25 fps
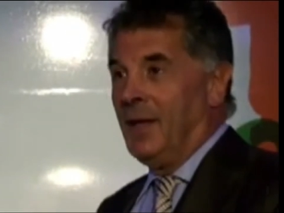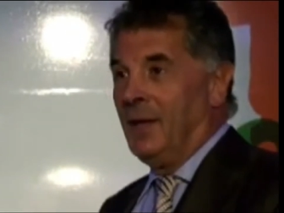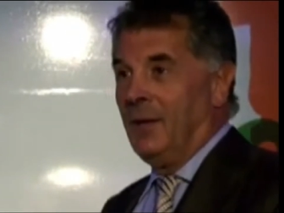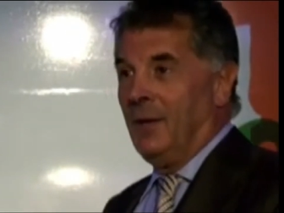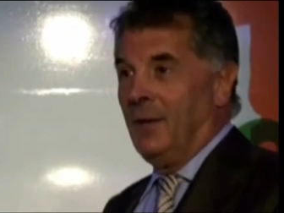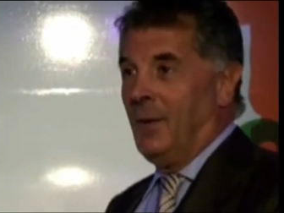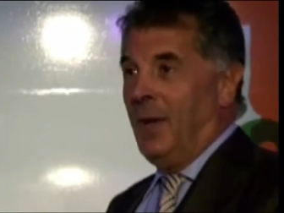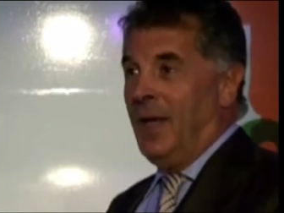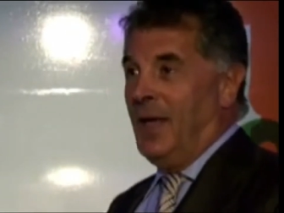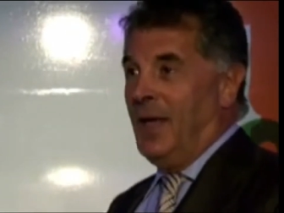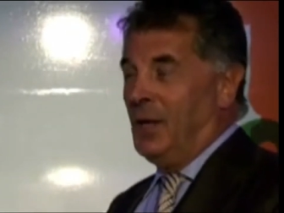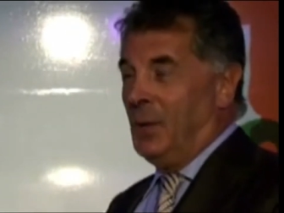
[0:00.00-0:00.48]

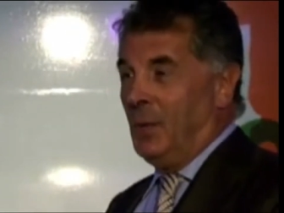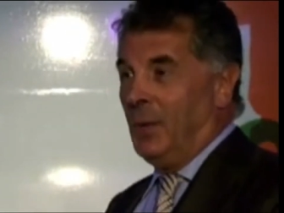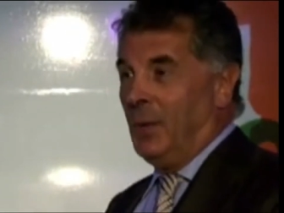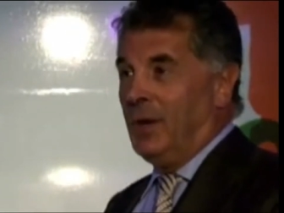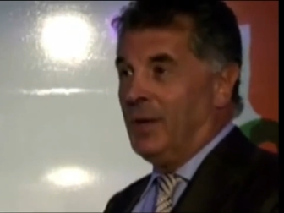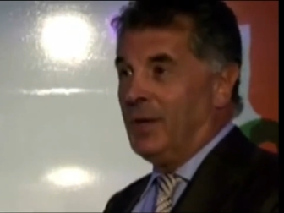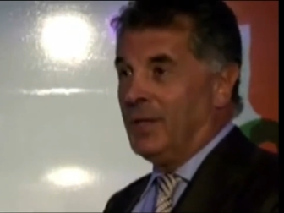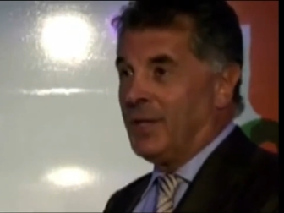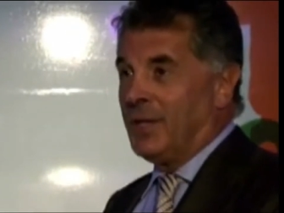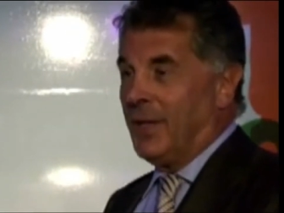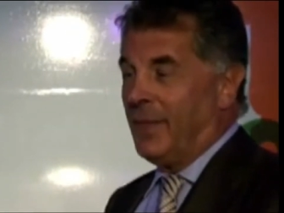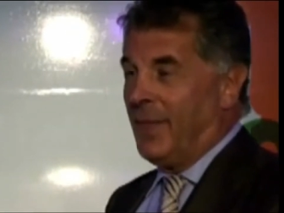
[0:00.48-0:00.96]
You
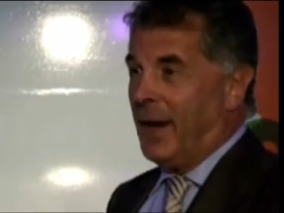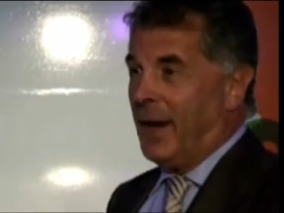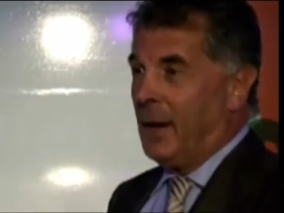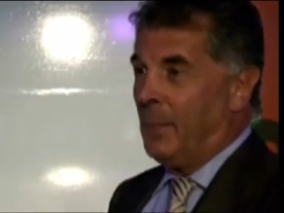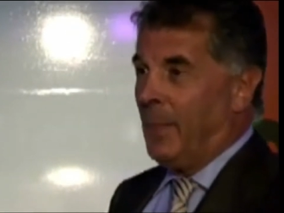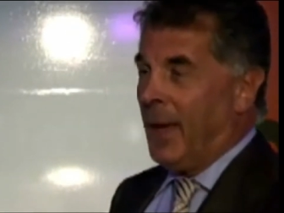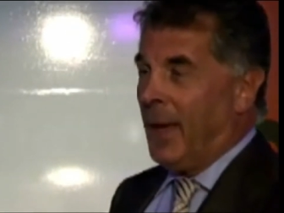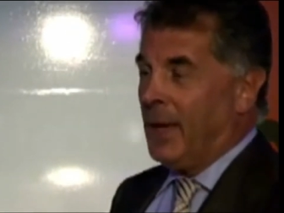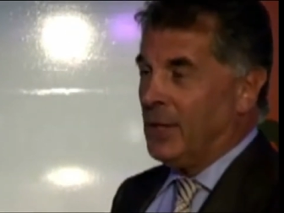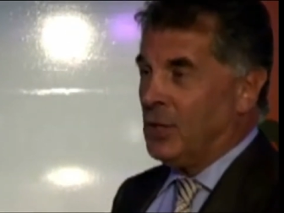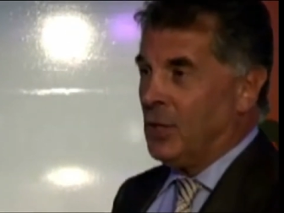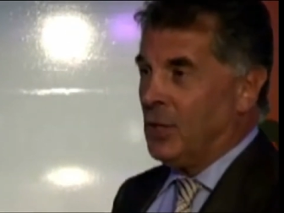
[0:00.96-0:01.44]
wouldn't have said that
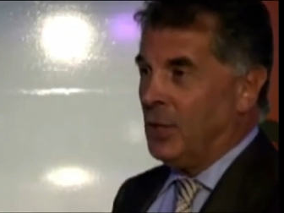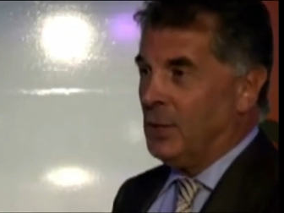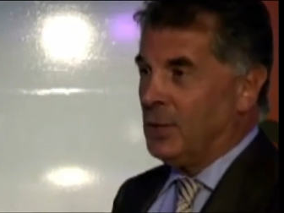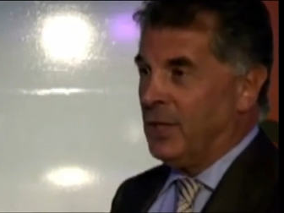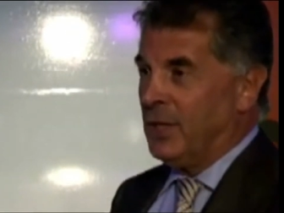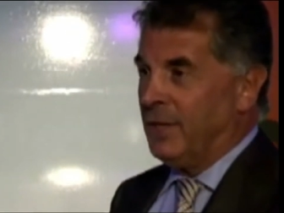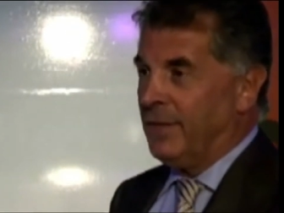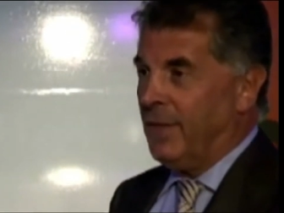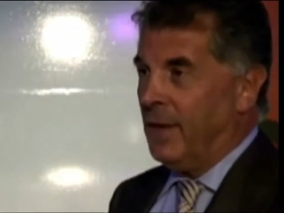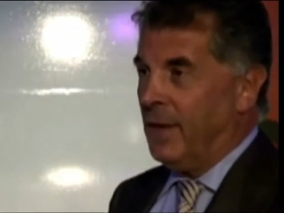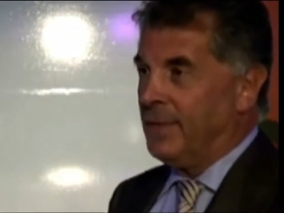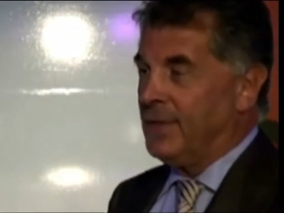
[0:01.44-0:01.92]
about
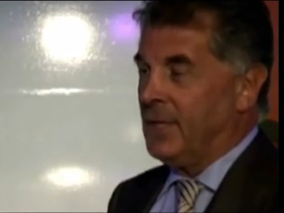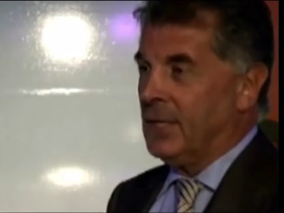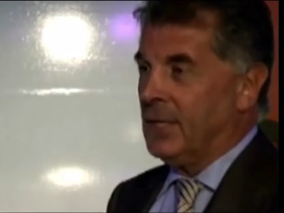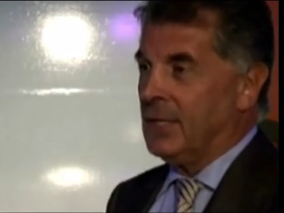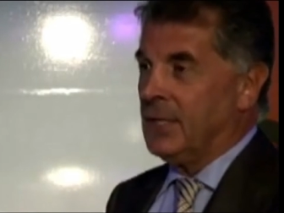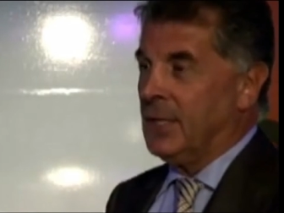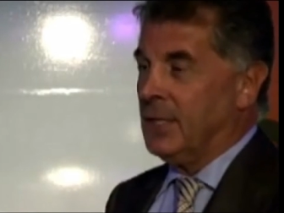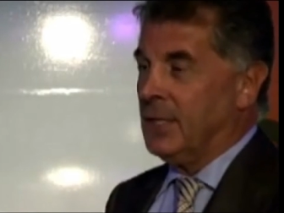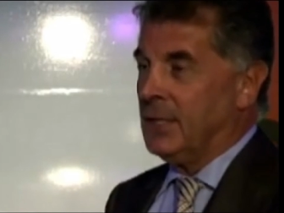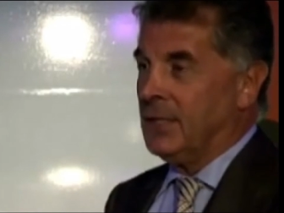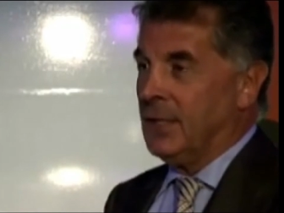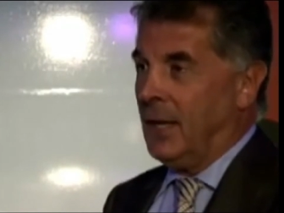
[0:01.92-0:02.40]
Chelsea
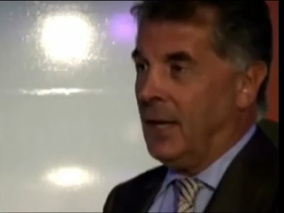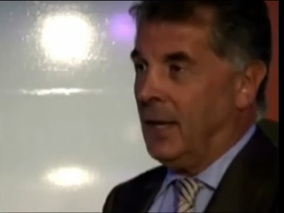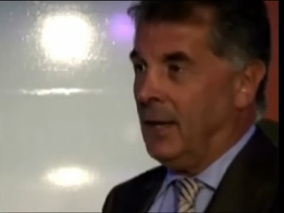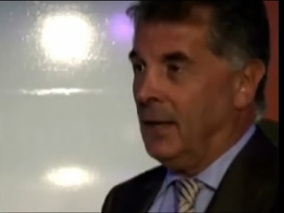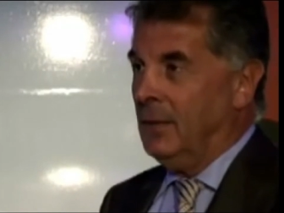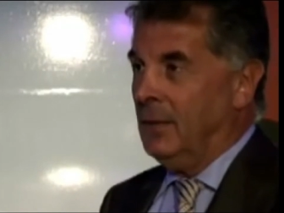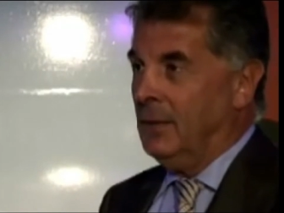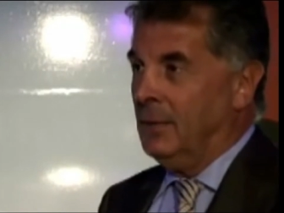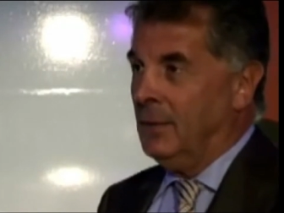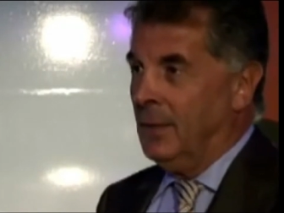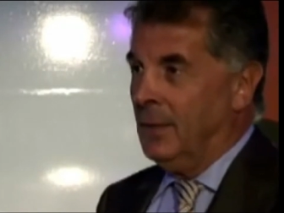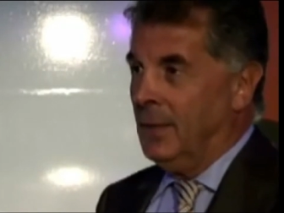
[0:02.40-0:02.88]
5-6 years
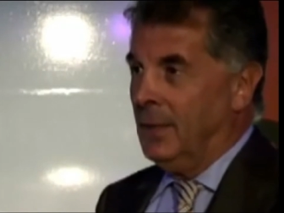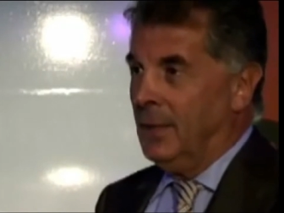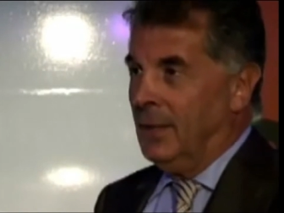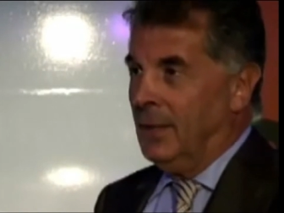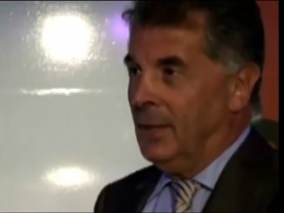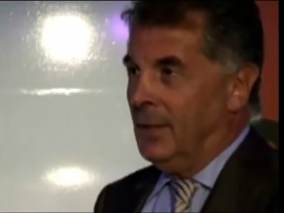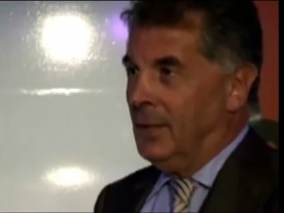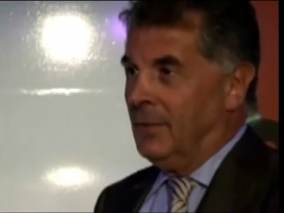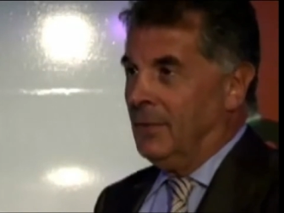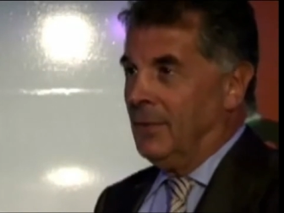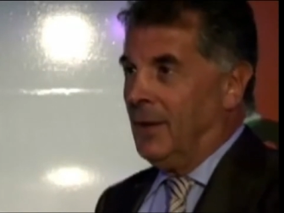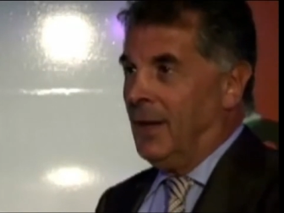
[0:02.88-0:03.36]
ago,
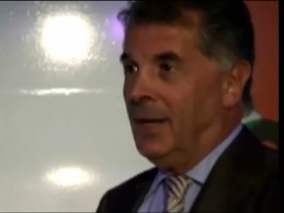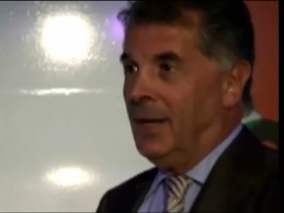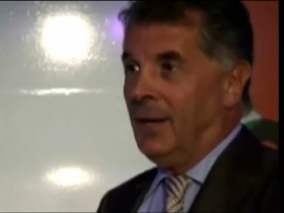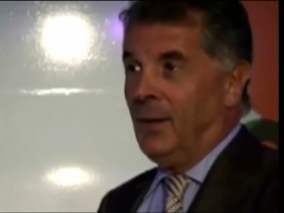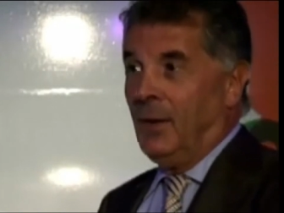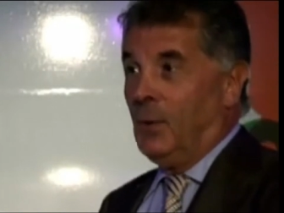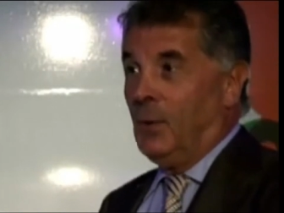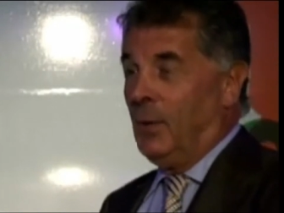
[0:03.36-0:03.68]
right?